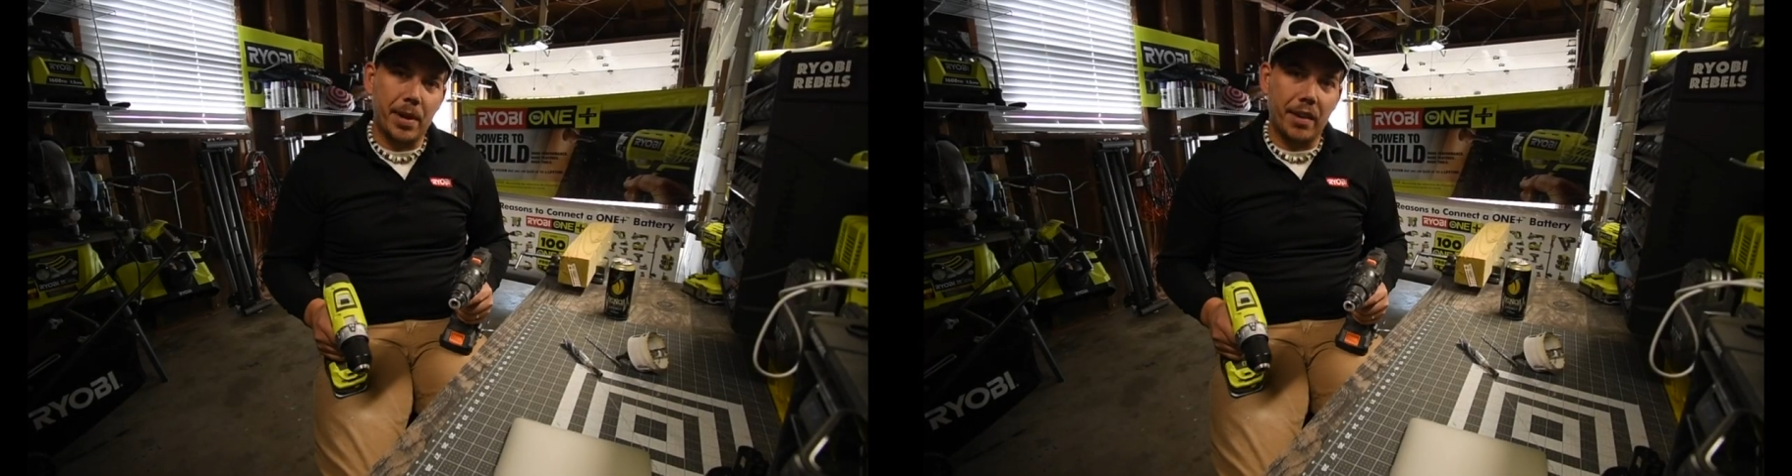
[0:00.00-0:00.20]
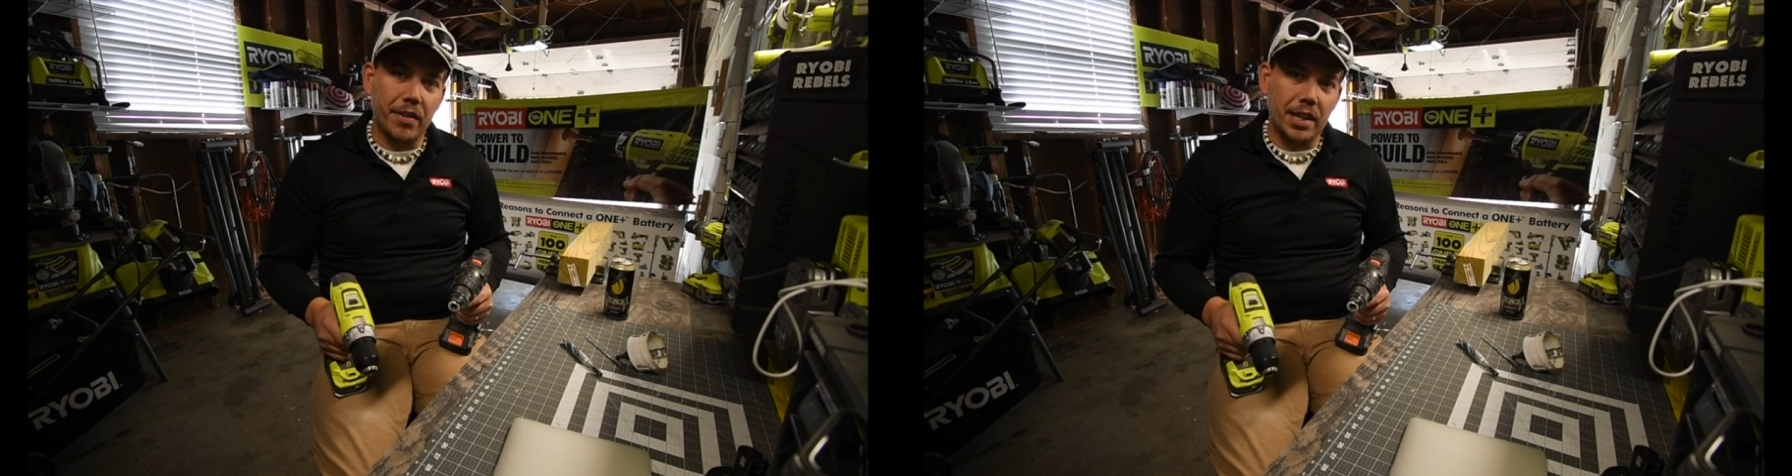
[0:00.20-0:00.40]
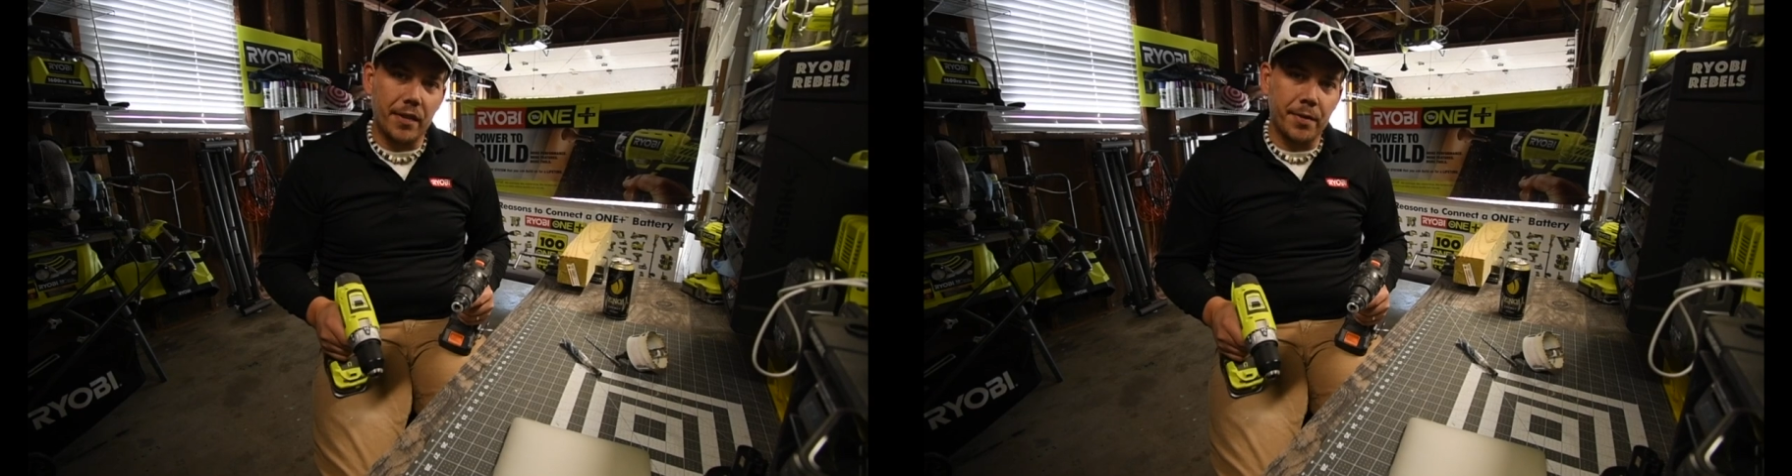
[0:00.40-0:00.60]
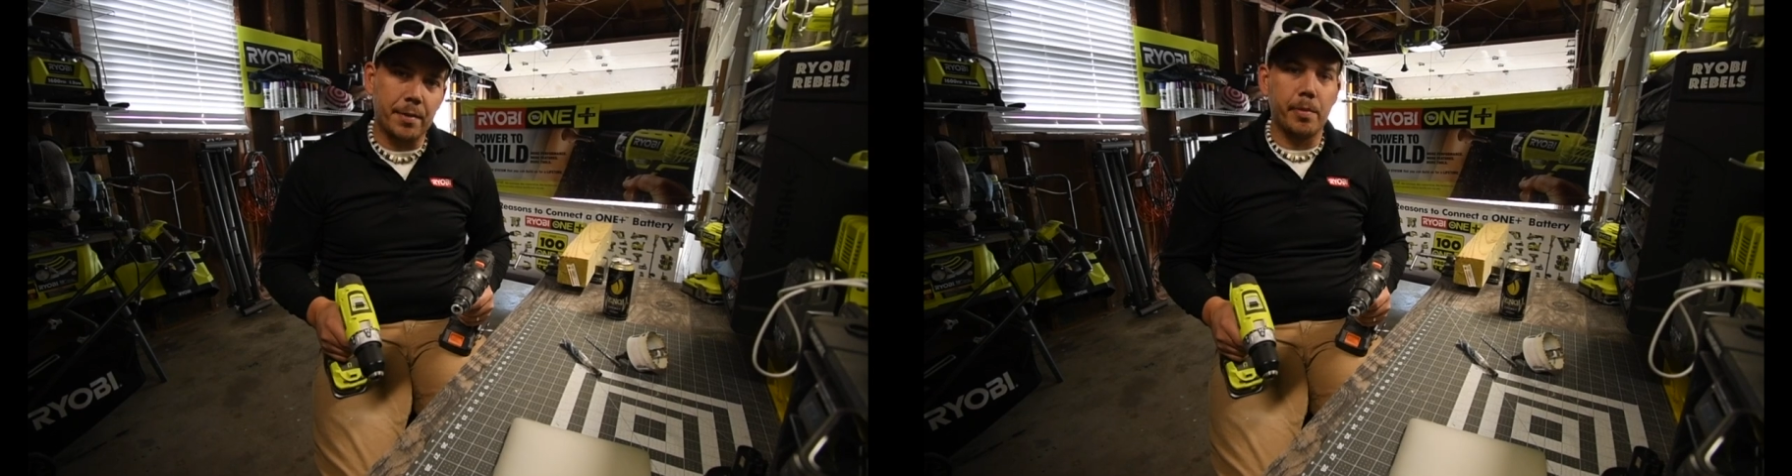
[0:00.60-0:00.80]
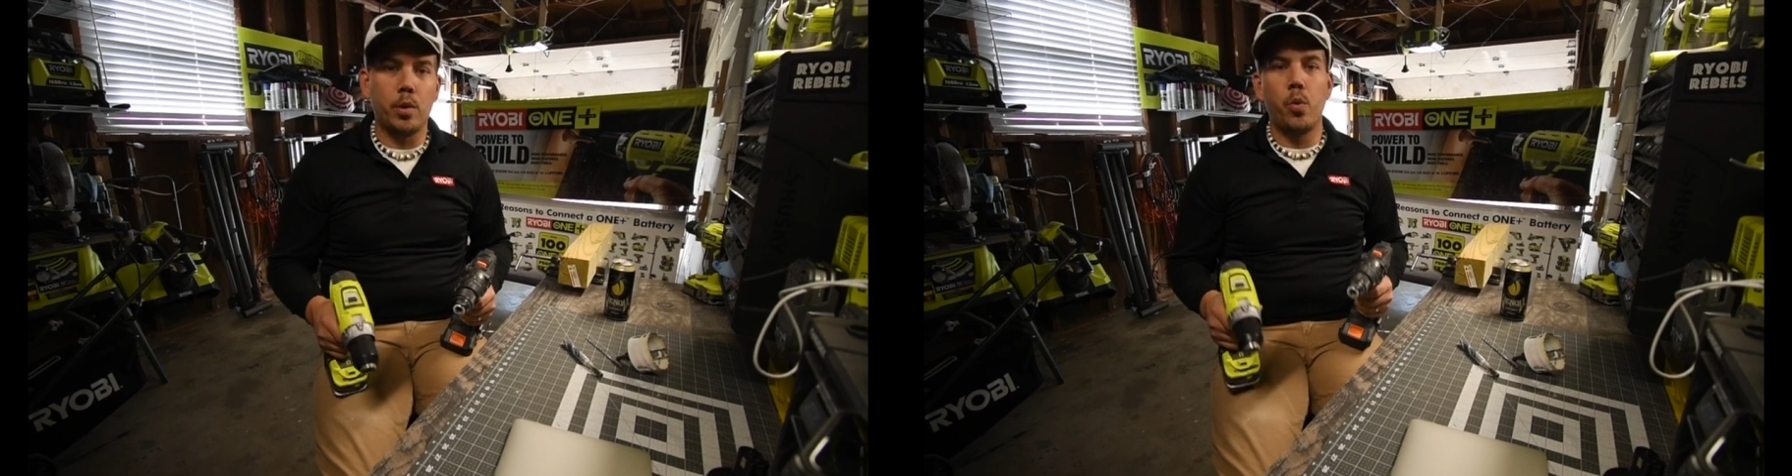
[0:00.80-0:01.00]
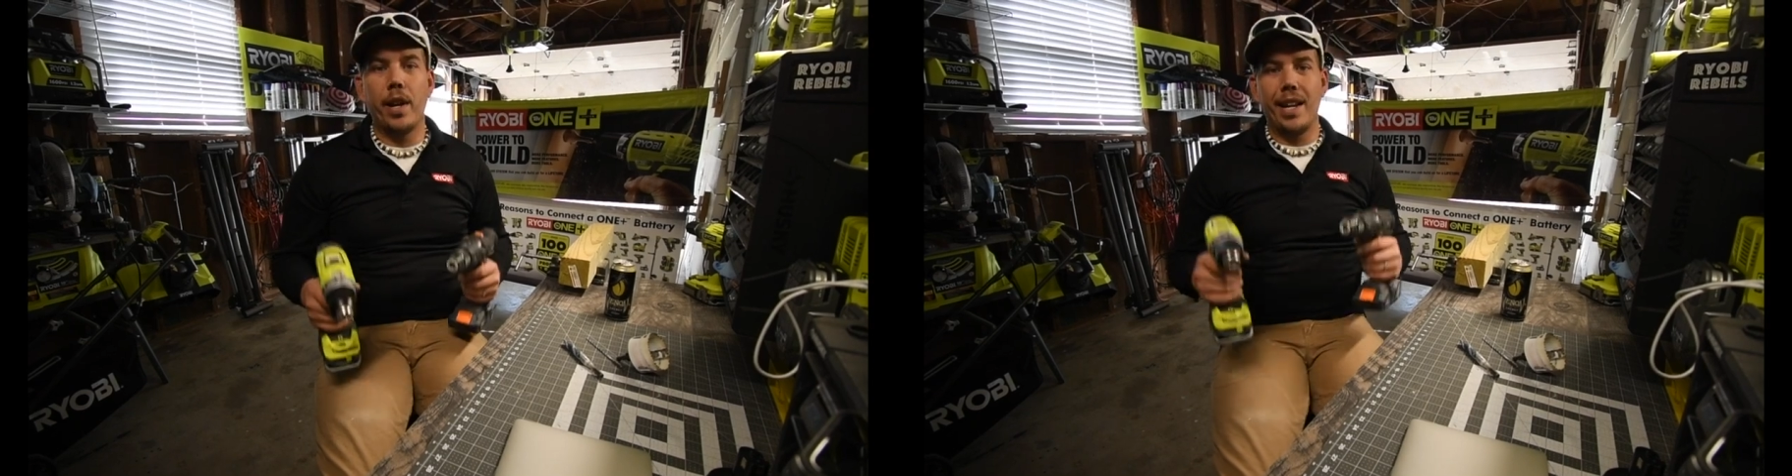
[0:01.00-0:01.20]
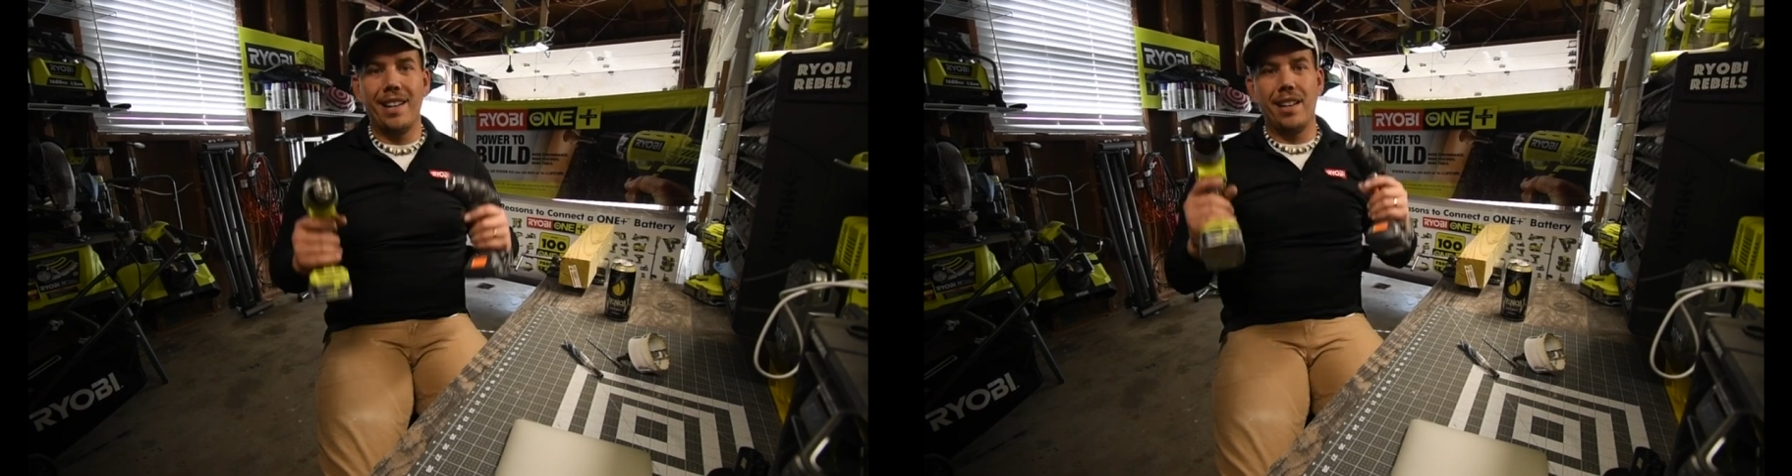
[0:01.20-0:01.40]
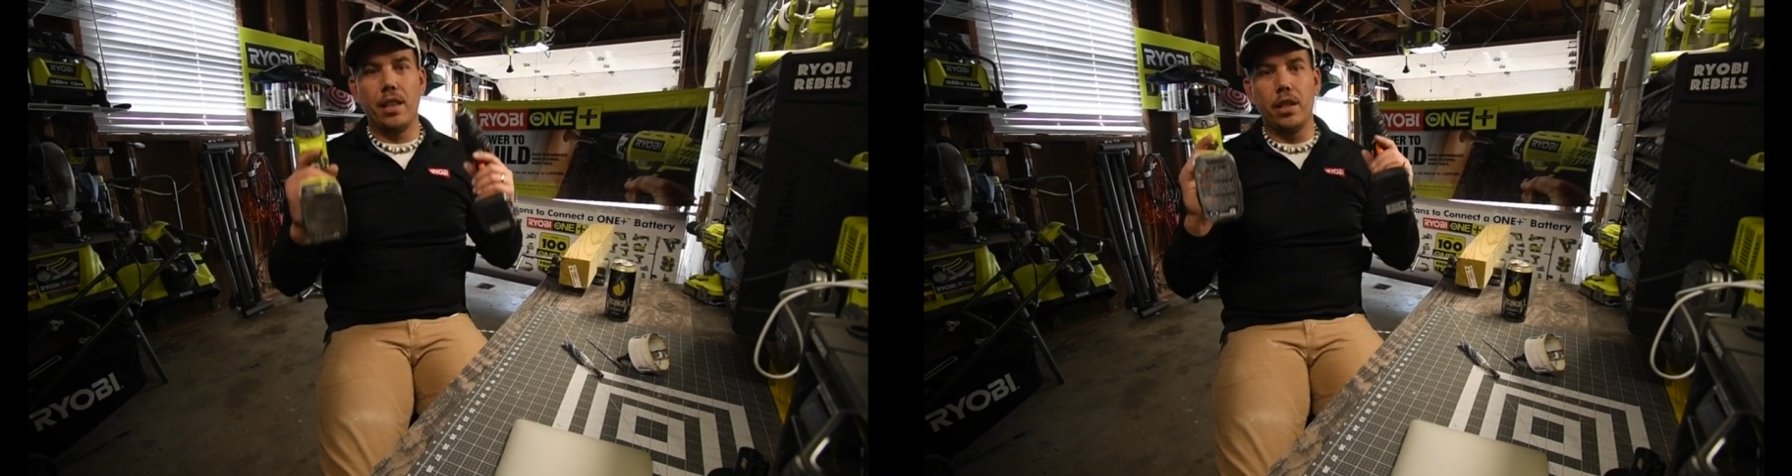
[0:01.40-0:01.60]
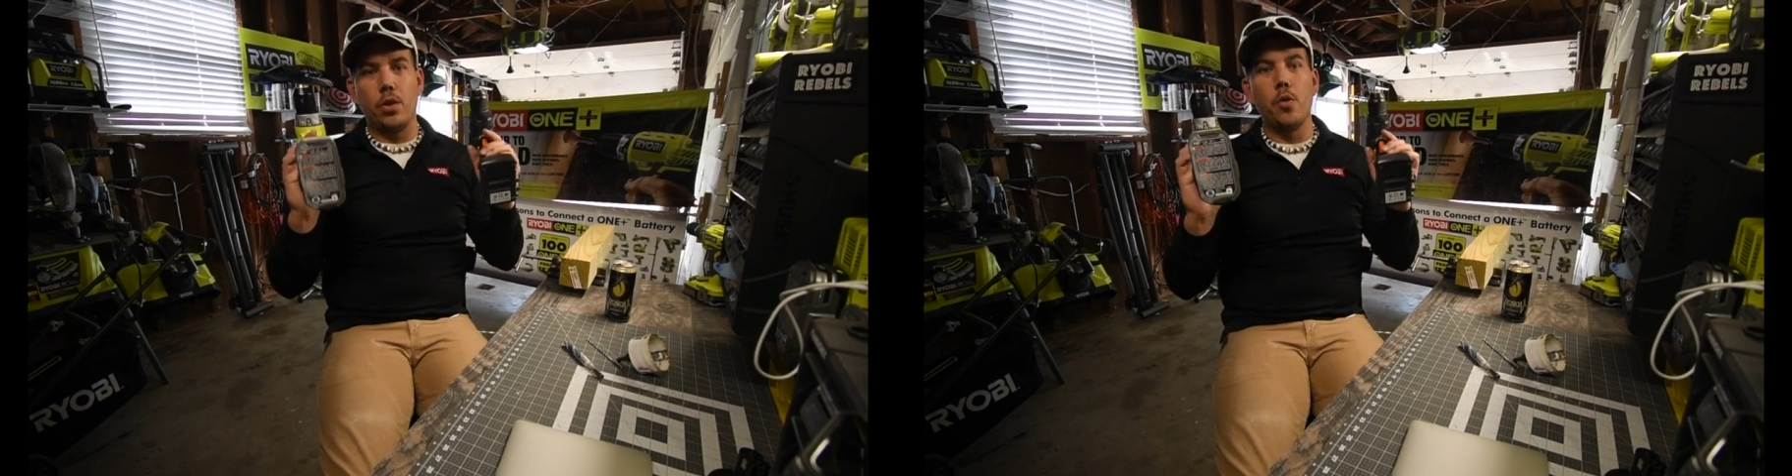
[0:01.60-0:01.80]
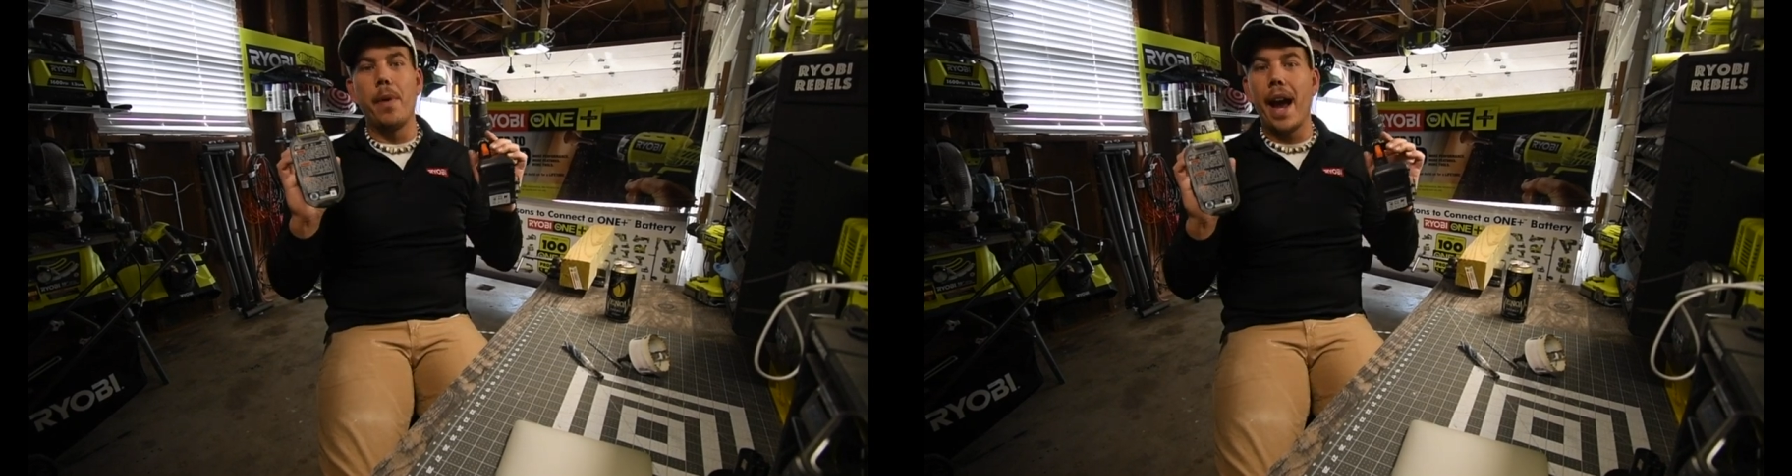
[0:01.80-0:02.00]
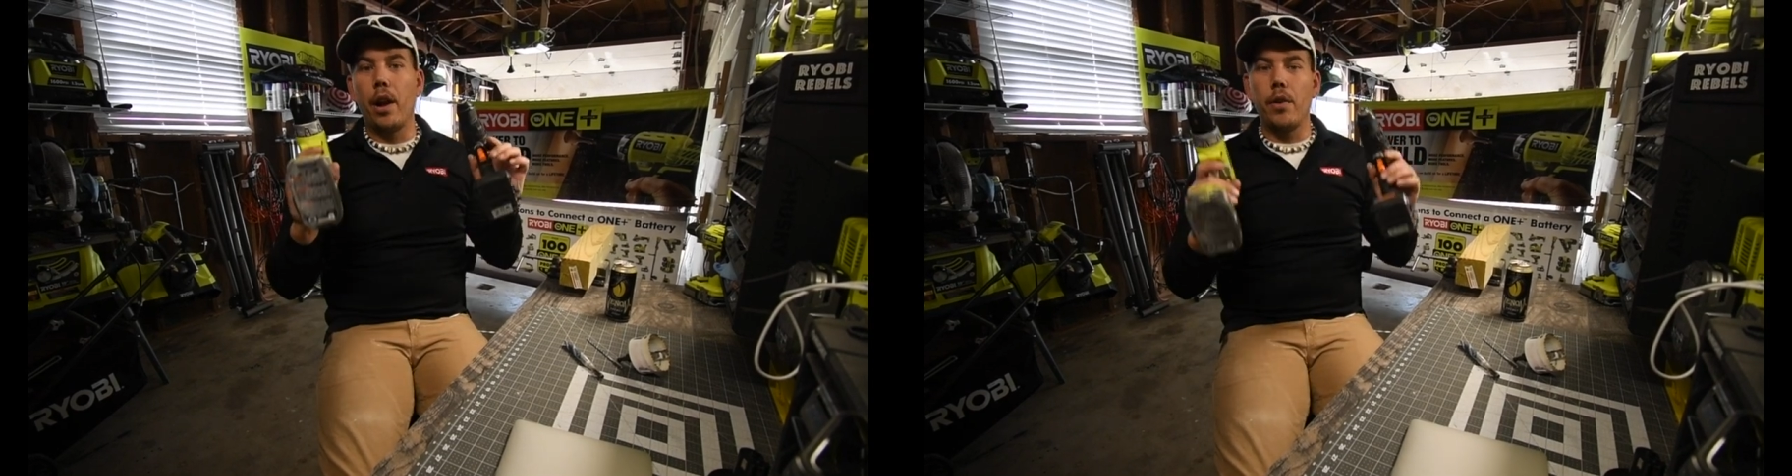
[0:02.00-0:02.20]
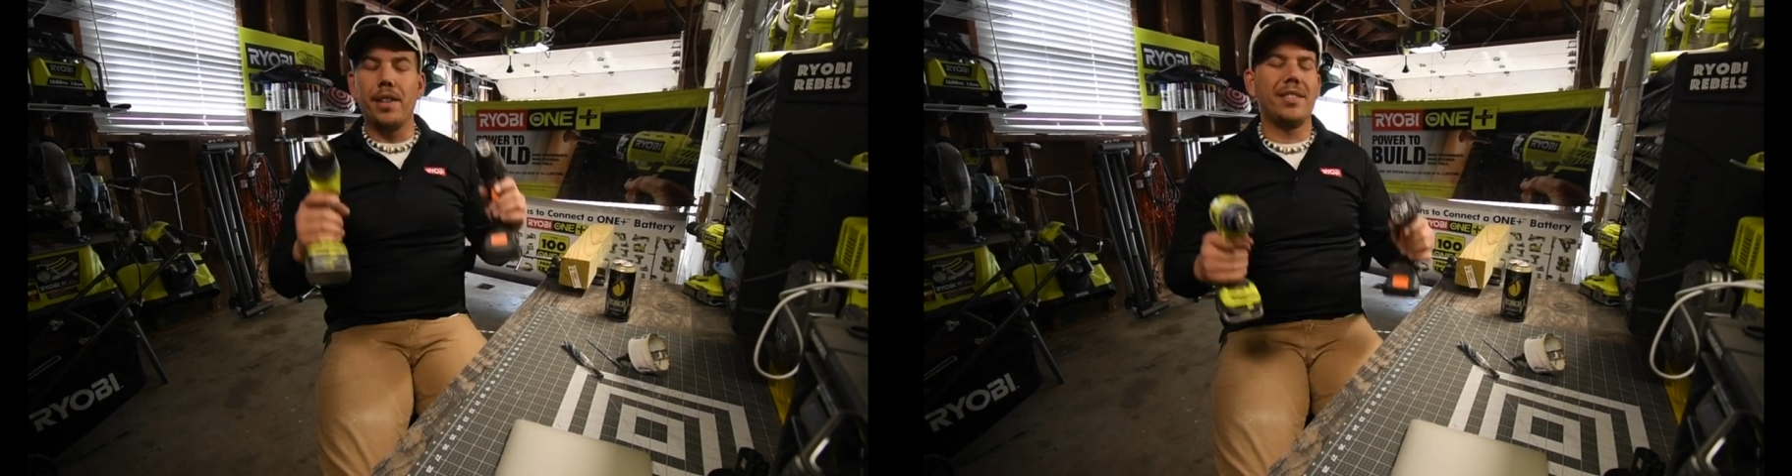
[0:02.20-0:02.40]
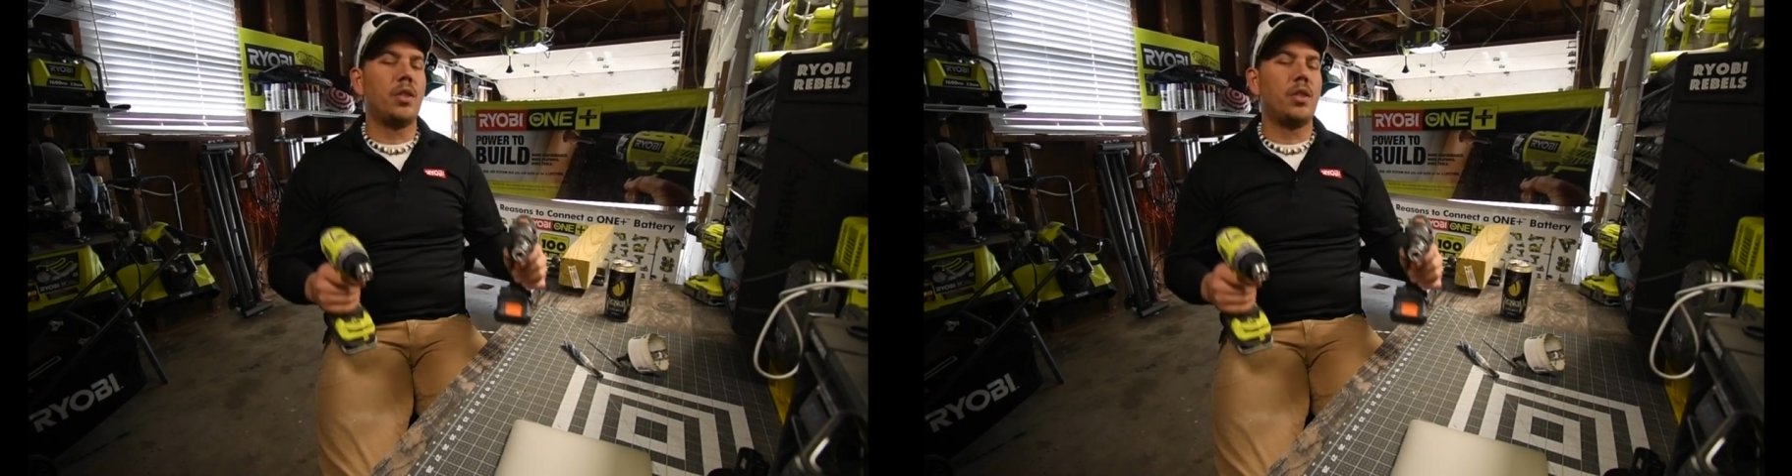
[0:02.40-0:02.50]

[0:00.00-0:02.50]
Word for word: big of a difference between the two batteries.